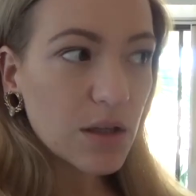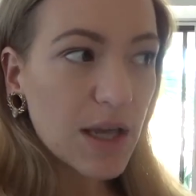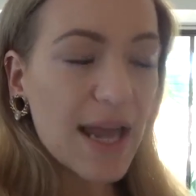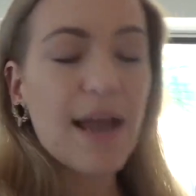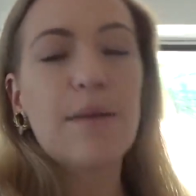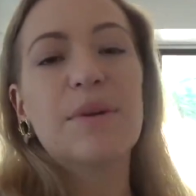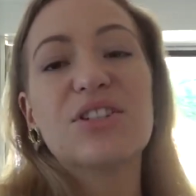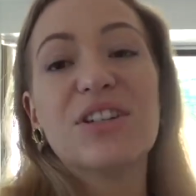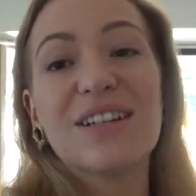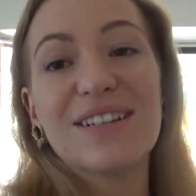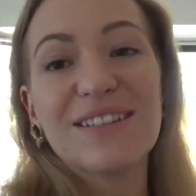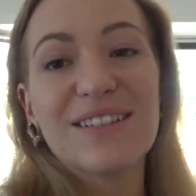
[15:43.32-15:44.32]
ham and
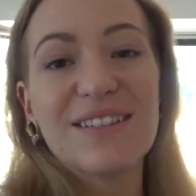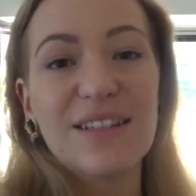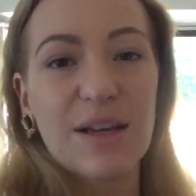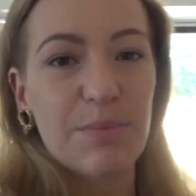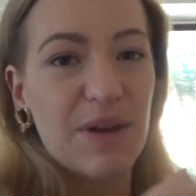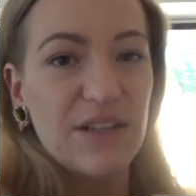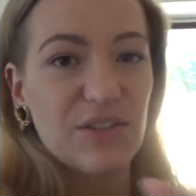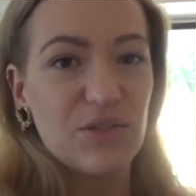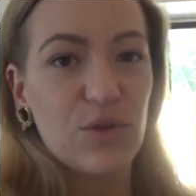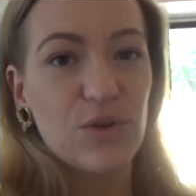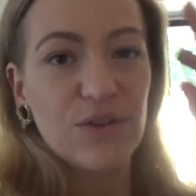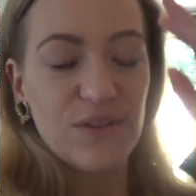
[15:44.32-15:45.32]
cheese, like pizza
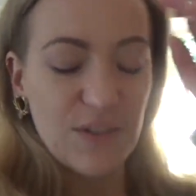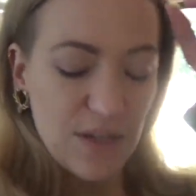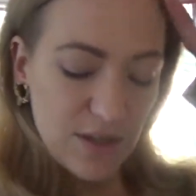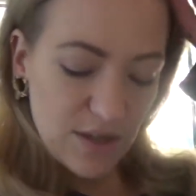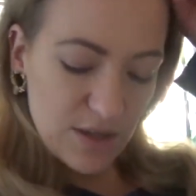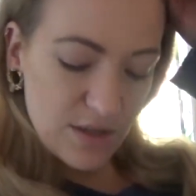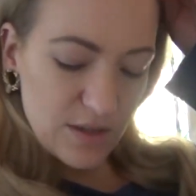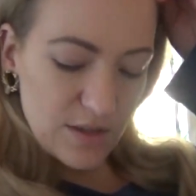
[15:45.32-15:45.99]
scrolls. Thank